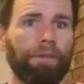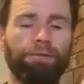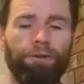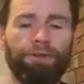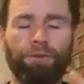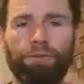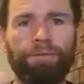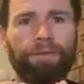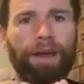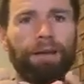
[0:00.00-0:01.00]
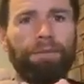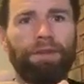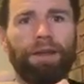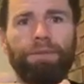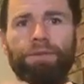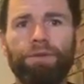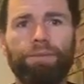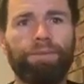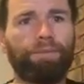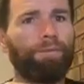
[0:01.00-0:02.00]
First rule of thumb, if you're
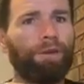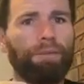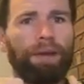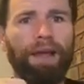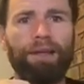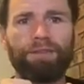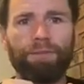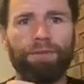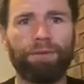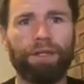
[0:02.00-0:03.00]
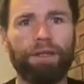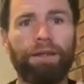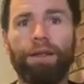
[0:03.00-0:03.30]
feeling pain, stop doing it.